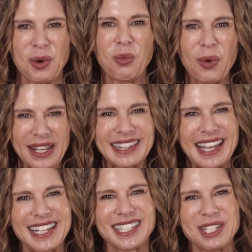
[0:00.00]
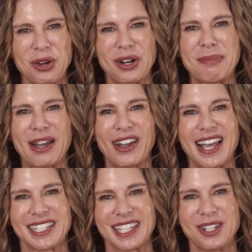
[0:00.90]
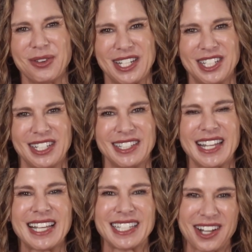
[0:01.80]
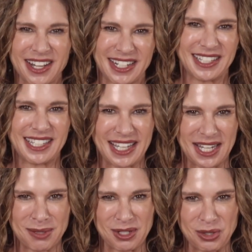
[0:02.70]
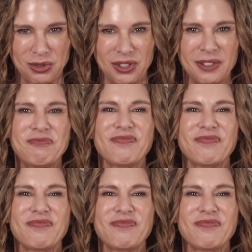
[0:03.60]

One last note about asking questions as an audience engagement tool.